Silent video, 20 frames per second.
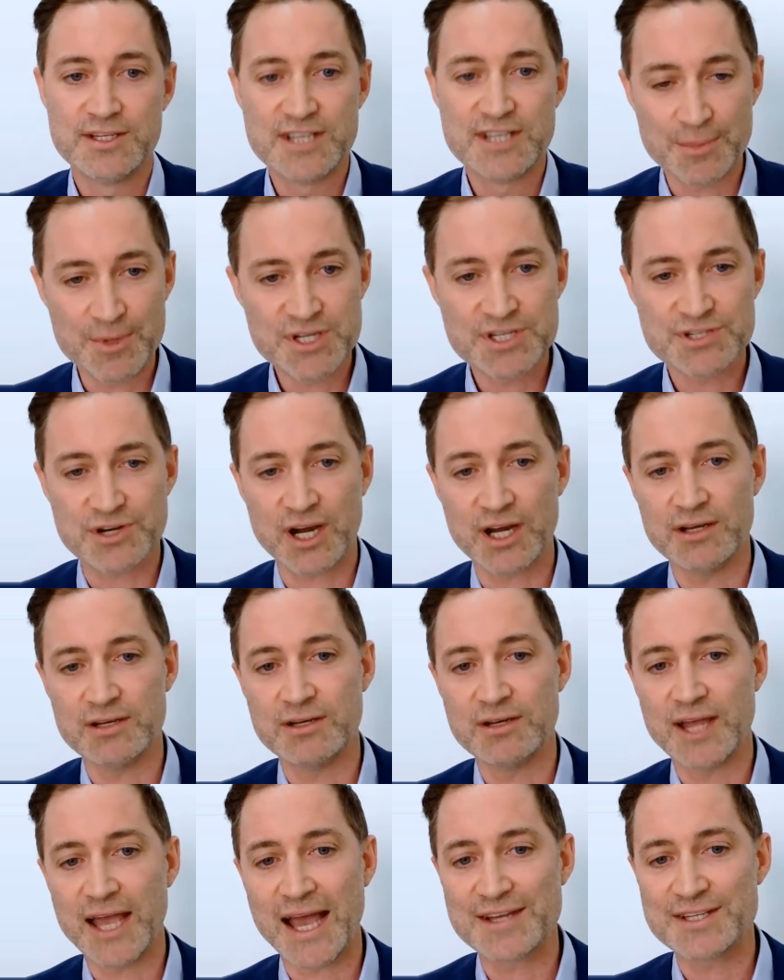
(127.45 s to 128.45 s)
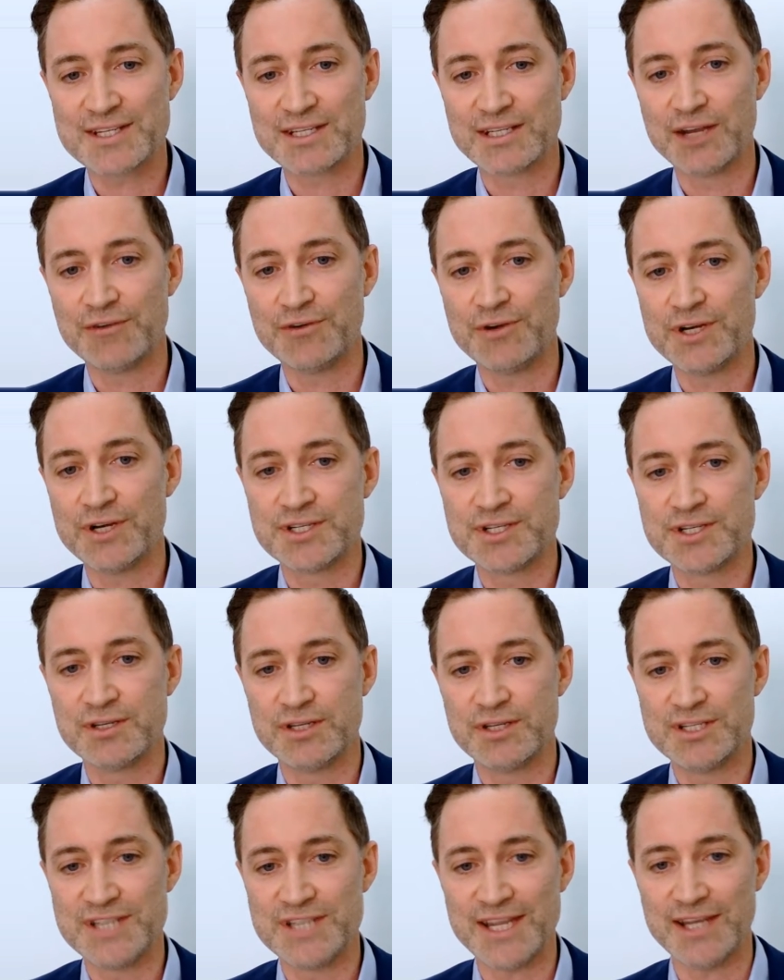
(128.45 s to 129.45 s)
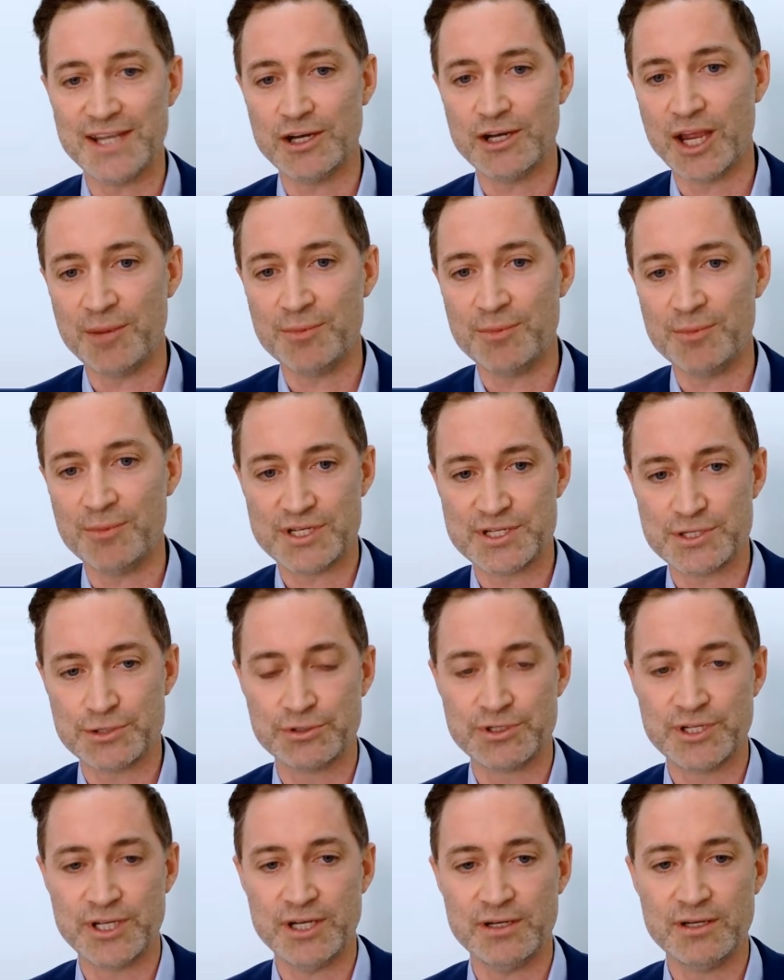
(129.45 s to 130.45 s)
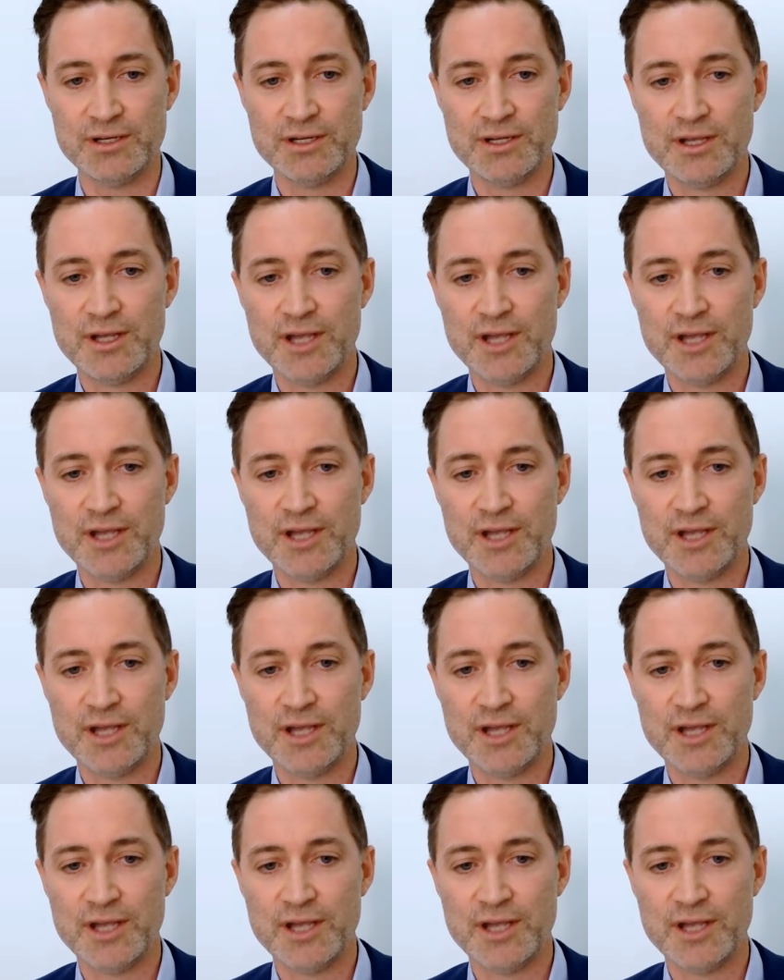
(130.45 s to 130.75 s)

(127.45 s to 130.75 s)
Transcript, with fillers: to demonstrate how to leverage the DEI imagery toolkit